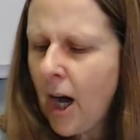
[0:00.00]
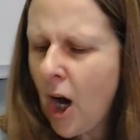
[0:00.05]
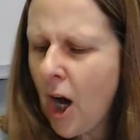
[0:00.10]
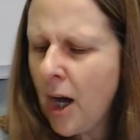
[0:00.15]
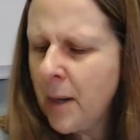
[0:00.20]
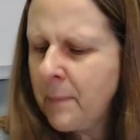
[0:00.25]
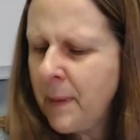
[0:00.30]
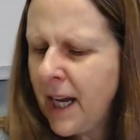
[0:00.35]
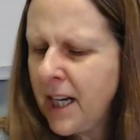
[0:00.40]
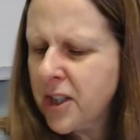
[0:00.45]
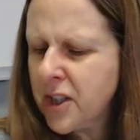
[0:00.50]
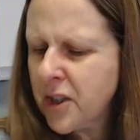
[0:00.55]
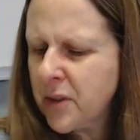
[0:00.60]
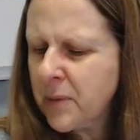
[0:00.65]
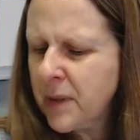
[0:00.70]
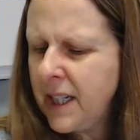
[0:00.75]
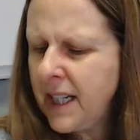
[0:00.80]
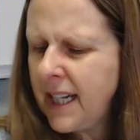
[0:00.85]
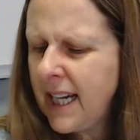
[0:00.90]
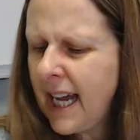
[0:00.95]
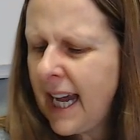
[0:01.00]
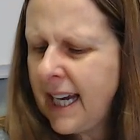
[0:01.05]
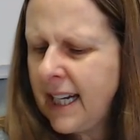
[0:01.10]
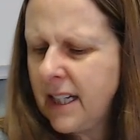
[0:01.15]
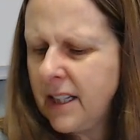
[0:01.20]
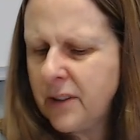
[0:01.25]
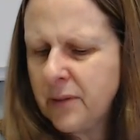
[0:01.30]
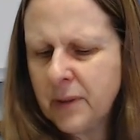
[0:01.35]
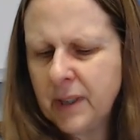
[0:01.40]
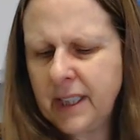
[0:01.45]
on page
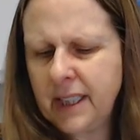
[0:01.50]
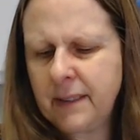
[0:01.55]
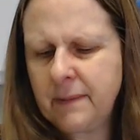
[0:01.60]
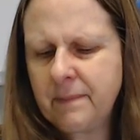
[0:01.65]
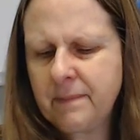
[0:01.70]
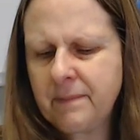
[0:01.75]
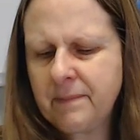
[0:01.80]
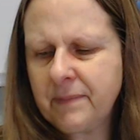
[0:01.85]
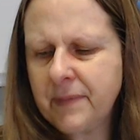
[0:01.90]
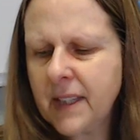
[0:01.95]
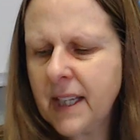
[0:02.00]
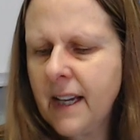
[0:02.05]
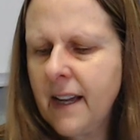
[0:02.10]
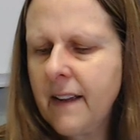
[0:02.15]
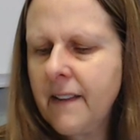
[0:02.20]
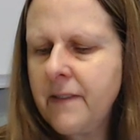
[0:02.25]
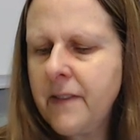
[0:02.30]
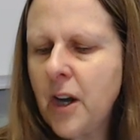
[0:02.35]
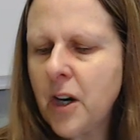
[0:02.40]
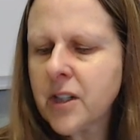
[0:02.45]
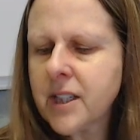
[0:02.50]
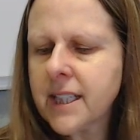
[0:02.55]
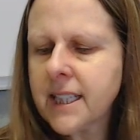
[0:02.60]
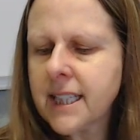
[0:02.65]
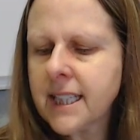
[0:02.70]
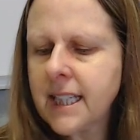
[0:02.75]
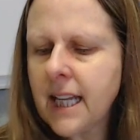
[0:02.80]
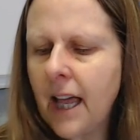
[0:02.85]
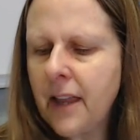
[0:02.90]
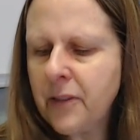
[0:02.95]
383
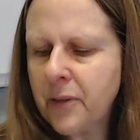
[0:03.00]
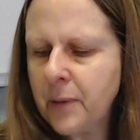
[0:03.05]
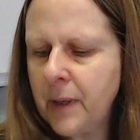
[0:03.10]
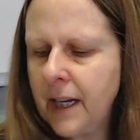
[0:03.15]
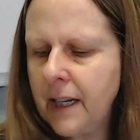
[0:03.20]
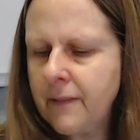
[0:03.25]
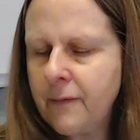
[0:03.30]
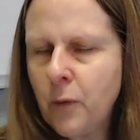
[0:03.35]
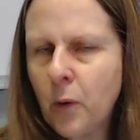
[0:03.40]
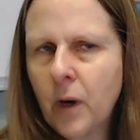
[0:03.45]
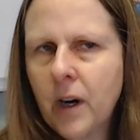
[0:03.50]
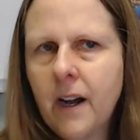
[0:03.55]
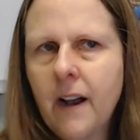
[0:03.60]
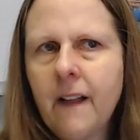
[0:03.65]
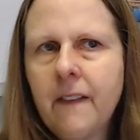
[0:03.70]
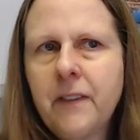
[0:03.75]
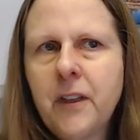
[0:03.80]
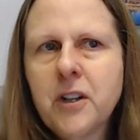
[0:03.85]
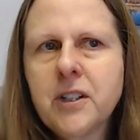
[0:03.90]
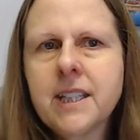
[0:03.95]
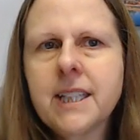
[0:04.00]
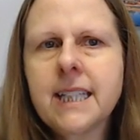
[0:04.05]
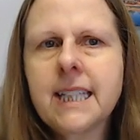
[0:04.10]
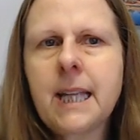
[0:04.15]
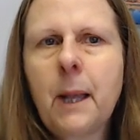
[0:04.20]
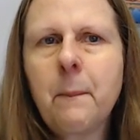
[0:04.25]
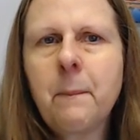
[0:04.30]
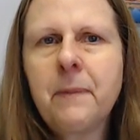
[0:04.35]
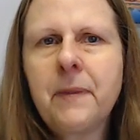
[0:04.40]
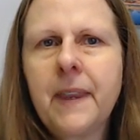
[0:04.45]
there's, and 384, there's
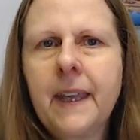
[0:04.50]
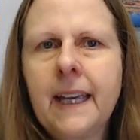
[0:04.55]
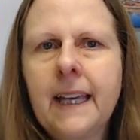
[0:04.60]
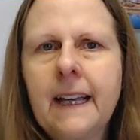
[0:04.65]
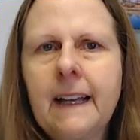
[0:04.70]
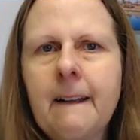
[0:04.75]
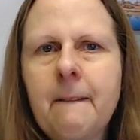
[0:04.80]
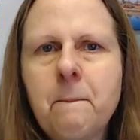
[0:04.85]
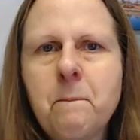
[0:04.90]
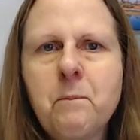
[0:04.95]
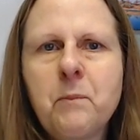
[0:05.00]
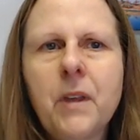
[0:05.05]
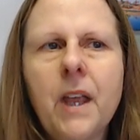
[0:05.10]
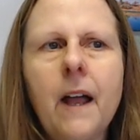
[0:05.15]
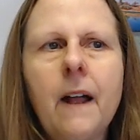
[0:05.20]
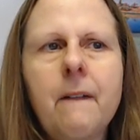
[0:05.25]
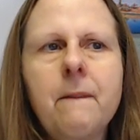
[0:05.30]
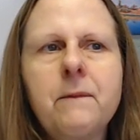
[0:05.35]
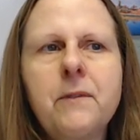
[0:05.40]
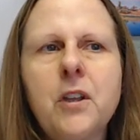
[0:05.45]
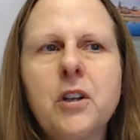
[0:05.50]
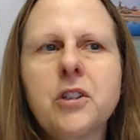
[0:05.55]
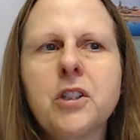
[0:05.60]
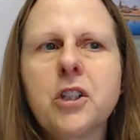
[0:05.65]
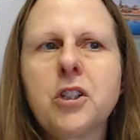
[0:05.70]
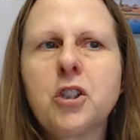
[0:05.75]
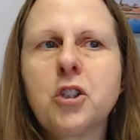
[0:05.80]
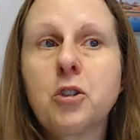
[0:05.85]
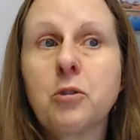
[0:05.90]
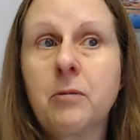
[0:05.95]
something, there's a
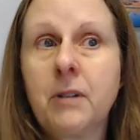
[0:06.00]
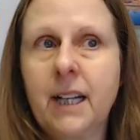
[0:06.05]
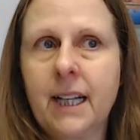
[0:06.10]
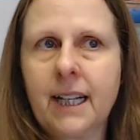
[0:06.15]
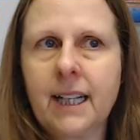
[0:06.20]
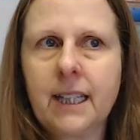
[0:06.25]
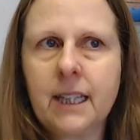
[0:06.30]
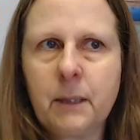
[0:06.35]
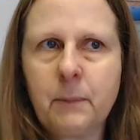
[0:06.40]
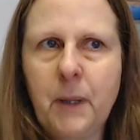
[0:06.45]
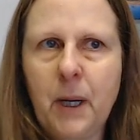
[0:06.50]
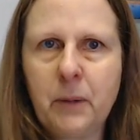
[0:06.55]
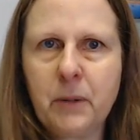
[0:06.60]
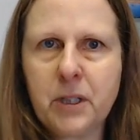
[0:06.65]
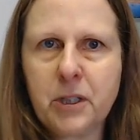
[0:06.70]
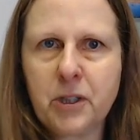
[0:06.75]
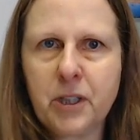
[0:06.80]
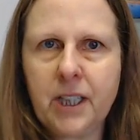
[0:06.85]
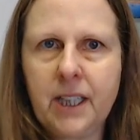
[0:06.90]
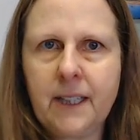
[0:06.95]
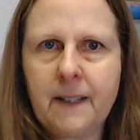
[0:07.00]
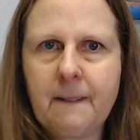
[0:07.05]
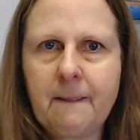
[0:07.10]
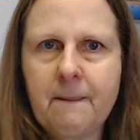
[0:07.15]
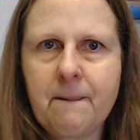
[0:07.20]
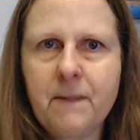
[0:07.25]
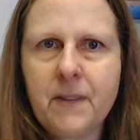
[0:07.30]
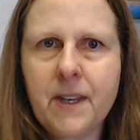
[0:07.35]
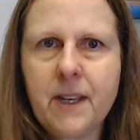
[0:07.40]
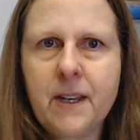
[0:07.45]
trick in the poetry.
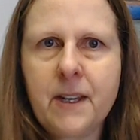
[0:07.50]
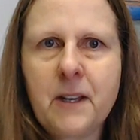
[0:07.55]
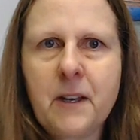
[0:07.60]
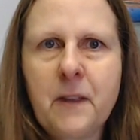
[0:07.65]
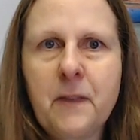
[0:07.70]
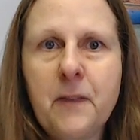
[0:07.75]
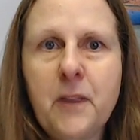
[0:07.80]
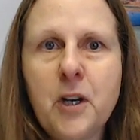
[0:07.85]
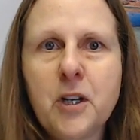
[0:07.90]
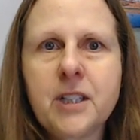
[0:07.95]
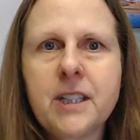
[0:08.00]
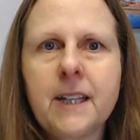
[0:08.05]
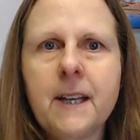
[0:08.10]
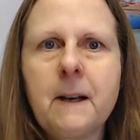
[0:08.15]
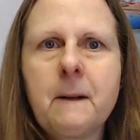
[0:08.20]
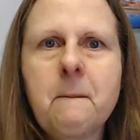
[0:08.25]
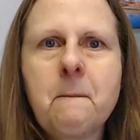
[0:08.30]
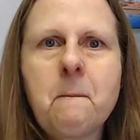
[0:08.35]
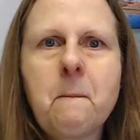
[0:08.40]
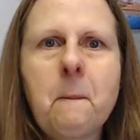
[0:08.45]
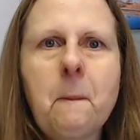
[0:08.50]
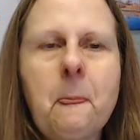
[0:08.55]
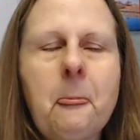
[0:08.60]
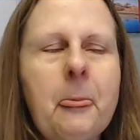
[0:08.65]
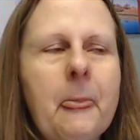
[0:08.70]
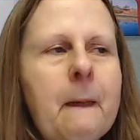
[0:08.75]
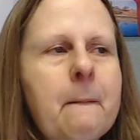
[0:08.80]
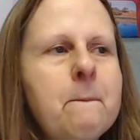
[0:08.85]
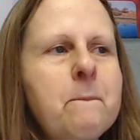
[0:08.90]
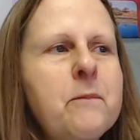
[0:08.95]
There's a
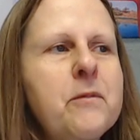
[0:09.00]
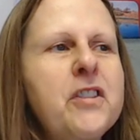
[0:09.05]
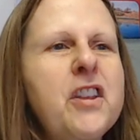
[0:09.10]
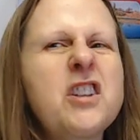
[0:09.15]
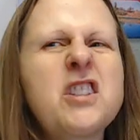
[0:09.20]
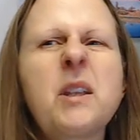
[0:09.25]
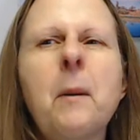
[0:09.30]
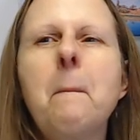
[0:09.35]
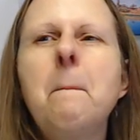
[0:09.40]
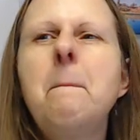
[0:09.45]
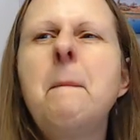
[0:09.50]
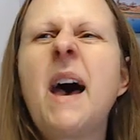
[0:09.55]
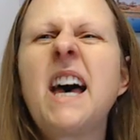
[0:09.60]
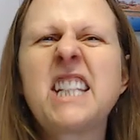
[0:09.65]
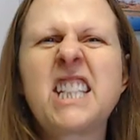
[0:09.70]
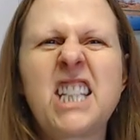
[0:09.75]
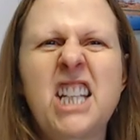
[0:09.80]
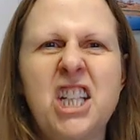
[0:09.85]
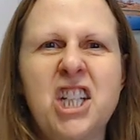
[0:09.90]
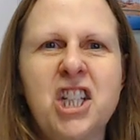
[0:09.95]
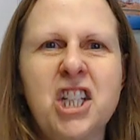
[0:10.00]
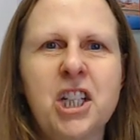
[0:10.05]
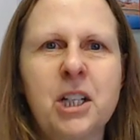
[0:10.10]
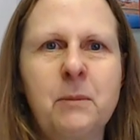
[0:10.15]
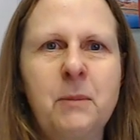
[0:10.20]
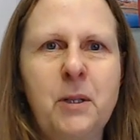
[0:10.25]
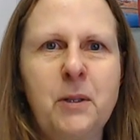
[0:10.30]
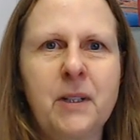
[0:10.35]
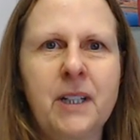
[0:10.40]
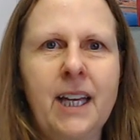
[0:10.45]
there's a message
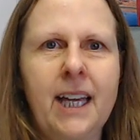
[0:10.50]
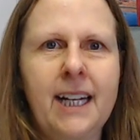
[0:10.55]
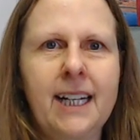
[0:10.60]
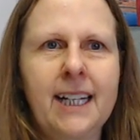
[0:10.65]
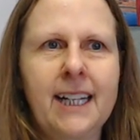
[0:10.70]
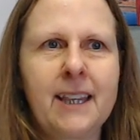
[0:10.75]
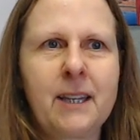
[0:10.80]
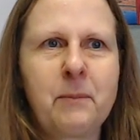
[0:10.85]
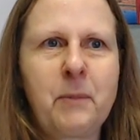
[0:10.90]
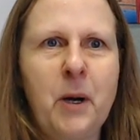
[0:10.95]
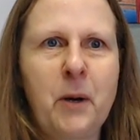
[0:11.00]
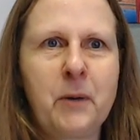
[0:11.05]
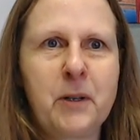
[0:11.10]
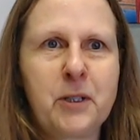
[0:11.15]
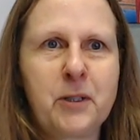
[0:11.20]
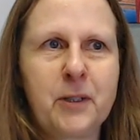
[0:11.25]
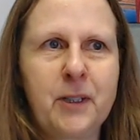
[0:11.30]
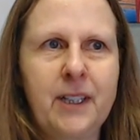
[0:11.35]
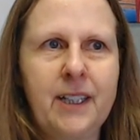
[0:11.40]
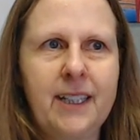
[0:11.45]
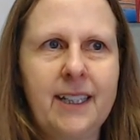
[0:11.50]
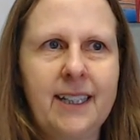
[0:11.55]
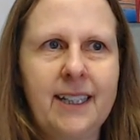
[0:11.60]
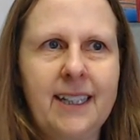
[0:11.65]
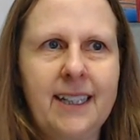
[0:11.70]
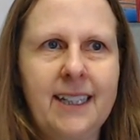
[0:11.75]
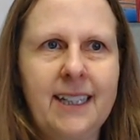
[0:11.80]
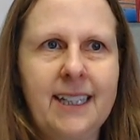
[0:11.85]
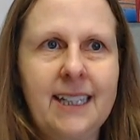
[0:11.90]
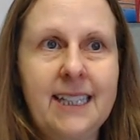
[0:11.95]
communicated in the poetry.
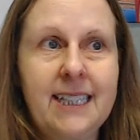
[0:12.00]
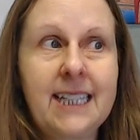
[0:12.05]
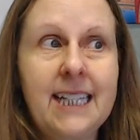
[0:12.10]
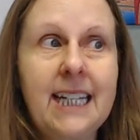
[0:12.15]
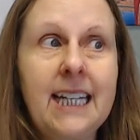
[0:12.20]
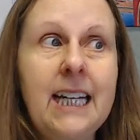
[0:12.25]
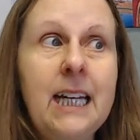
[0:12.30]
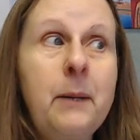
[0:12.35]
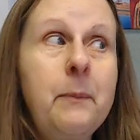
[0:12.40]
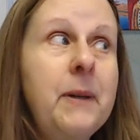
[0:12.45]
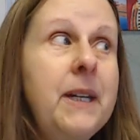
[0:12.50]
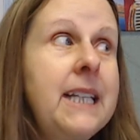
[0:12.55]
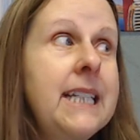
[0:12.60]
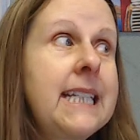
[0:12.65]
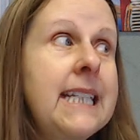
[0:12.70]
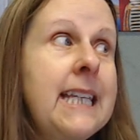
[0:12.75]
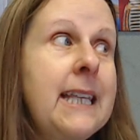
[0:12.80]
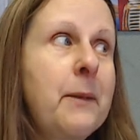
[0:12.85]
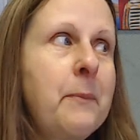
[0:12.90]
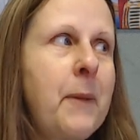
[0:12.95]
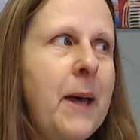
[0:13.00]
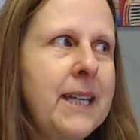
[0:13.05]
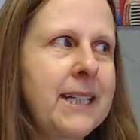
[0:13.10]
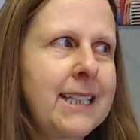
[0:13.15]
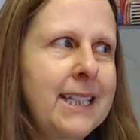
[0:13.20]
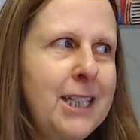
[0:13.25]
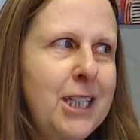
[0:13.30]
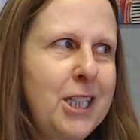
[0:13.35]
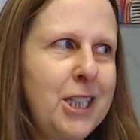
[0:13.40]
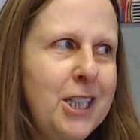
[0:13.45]
Did anybody see the
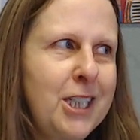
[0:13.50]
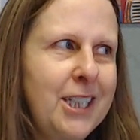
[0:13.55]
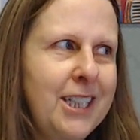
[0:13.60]
message?